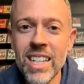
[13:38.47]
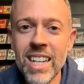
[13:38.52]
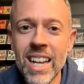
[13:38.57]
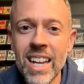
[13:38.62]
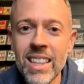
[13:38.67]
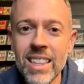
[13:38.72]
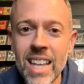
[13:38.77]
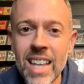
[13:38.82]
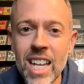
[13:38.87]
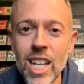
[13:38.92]

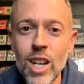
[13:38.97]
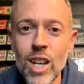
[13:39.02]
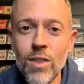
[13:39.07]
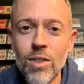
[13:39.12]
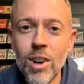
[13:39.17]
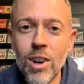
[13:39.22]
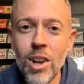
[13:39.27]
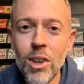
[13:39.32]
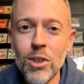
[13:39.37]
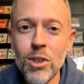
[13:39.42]
Again, thank you
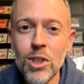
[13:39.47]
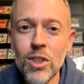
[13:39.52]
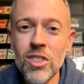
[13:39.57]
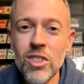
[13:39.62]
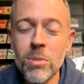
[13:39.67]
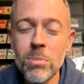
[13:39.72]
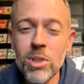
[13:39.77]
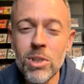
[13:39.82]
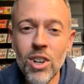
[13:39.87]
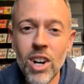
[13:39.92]
for all those who
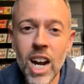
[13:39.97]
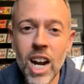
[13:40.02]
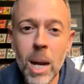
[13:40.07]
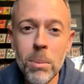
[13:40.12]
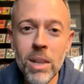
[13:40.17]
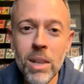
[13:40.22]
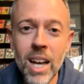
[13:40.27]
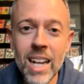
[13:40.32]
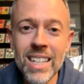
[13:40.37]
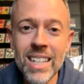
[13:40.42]

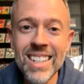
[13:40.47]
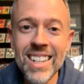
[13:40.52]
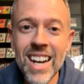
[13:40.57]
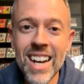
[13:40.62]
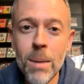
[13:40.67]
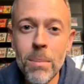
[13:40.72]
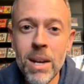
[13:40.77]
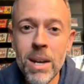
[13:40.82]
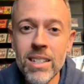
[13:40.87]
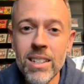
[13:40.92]
subscribed, liked, and
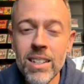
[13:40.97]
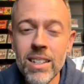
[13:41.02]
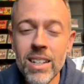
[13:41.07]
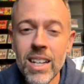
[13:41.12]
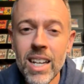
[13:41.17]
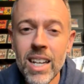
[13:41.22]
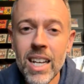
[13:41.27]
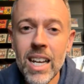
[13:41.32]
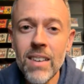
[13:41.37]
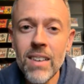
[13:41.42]
commented.
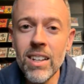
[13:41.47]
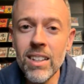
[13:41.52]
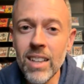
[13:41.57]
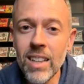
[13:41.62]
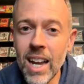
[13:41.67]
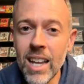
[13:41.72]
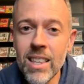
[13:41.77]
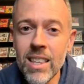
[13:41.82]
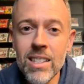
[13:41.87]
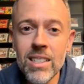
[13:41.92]
If you
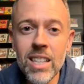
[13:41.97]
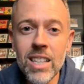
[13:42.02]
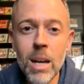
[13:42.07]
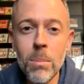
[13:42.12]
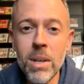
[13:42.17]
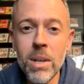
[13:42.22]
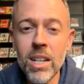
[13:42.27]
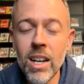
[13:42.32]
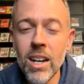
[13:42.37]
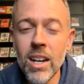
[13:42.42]
like this,
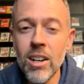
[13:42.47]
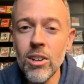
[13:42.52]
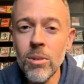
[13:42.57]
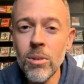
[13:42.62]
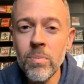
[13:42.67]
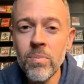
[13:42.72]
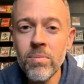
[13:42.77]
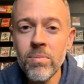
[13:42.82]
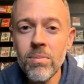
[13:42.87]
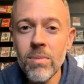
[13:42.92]
let me
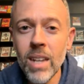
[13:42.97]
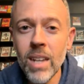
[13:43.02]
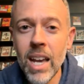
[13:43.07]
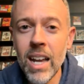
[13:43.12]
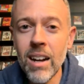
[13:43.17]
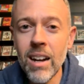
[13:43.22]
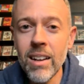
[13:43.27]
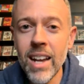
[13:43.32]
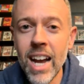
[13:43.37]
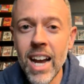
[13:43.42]
know,
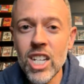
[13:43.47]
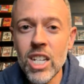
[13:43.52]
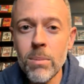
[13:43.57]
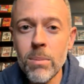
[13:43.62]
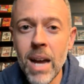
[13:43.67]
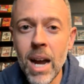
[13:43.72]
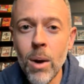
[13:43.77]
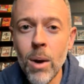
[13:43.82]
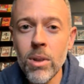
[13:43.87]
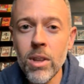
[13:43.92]
and I'll catch you
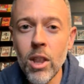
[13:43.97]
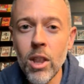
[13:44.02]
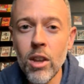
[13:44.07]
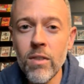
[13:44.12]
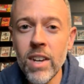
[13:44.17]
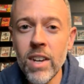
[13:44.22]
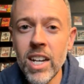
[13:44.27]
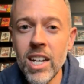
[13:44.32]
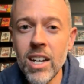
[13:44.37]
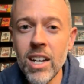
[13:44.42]
back with another
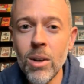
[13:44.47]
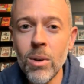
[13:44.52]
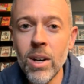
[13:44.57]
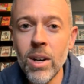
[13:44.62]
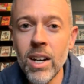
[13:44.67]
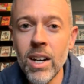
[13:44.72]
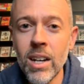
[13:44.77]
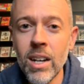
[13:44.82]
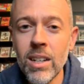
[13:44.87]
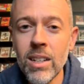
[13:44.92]

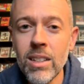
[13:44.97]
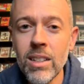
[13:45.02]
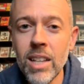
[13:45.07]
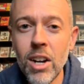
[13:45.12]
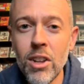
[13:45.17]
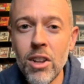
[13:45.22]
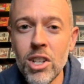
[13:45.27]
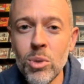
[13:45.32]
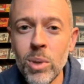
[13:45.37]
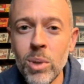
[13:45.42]
video
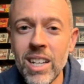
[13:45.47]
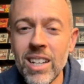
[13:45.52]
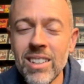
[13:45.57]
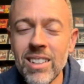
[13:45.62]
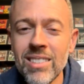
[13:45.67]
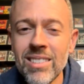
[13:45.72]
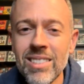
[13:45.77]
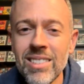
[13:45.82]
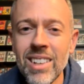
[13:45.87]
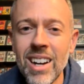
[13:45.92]
later this week.
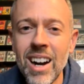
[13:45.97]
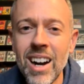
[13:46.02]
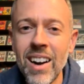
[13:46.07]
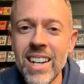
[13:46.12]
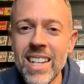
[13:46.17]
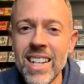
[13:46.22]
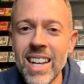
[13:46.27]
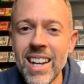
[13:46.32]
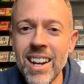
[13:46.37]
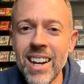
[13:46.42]
All
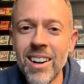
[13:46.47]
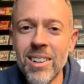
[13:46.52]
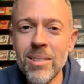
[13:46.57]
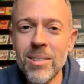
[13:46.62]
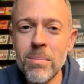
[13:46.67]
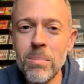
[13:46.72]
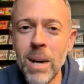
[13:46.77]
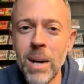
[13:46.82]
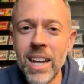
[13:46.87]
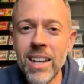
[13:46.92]
right, take care.
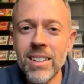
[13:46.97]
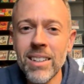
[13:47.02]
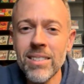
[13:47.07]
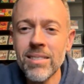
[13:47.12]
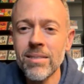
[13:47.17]
Bye.